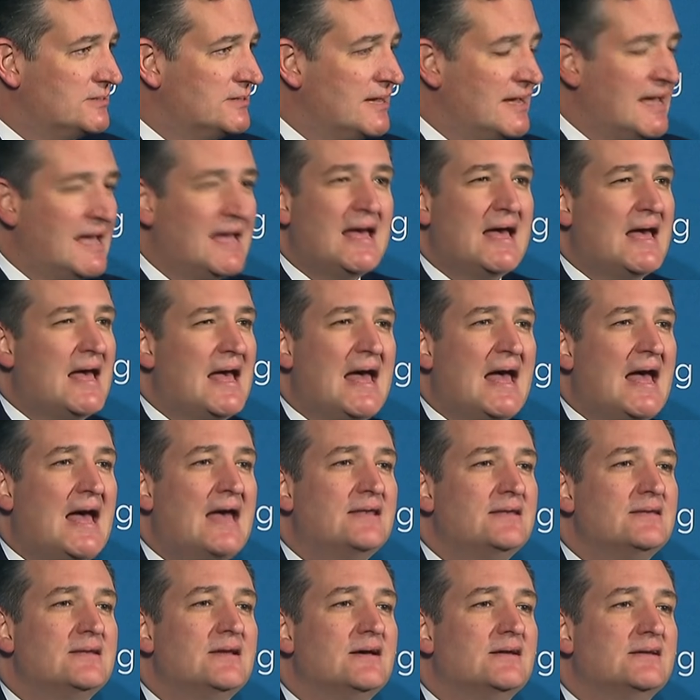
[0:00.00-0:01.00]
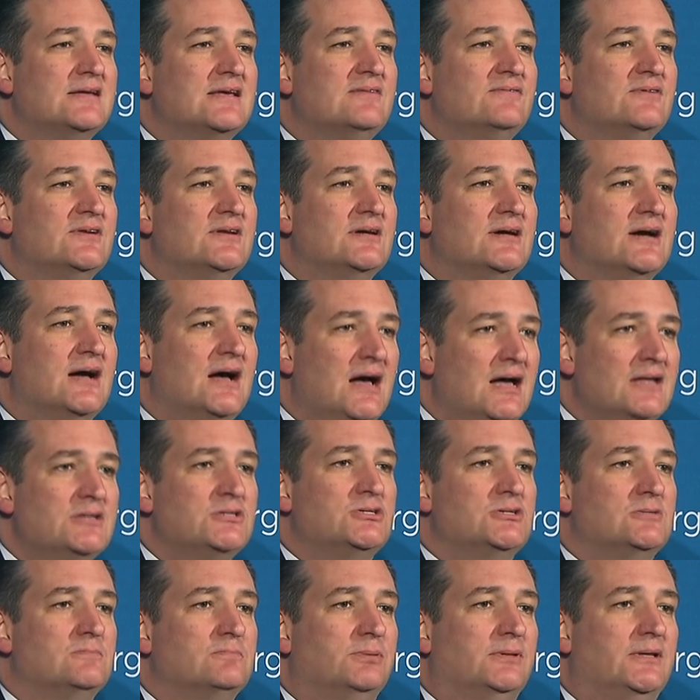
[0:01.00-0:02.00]
They ha- had not even
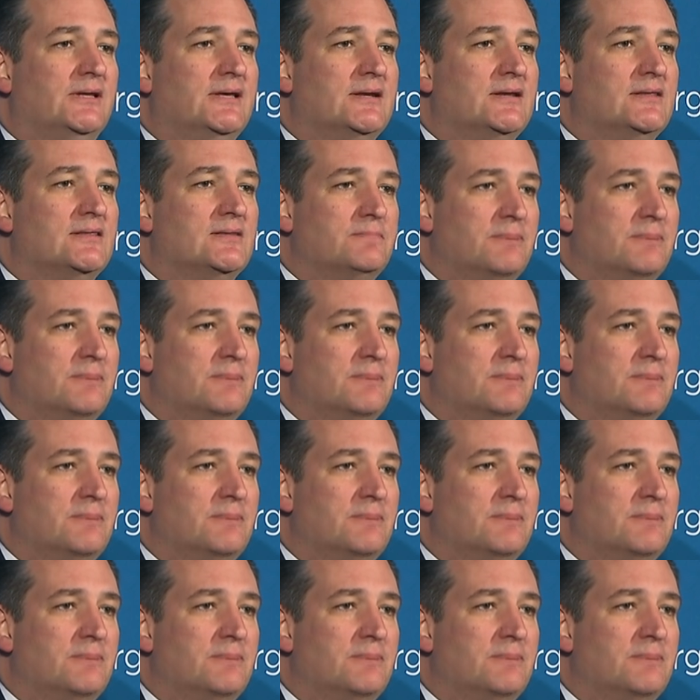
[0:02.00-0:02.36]
contemplated